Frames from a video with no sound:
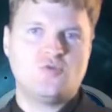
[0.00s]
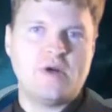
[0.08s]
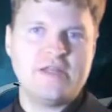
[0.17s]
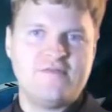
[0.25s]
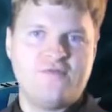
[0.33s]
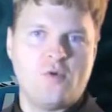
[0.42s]

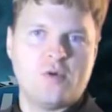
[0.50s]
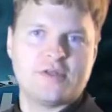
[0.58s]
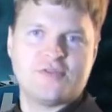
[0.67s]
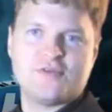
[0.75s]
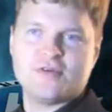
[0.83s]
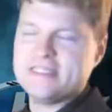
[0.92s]
24
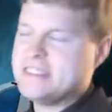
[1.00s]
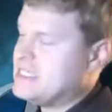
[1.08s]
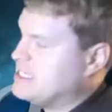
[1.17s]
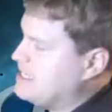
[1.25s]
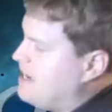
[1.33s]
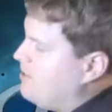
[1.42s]
to
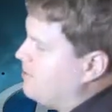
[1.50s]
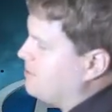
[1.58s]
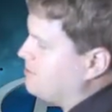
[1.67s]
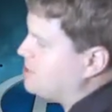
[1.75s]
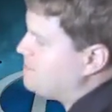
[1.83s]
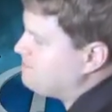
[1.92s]
36
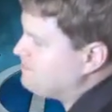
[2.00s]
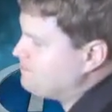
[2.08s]
hours.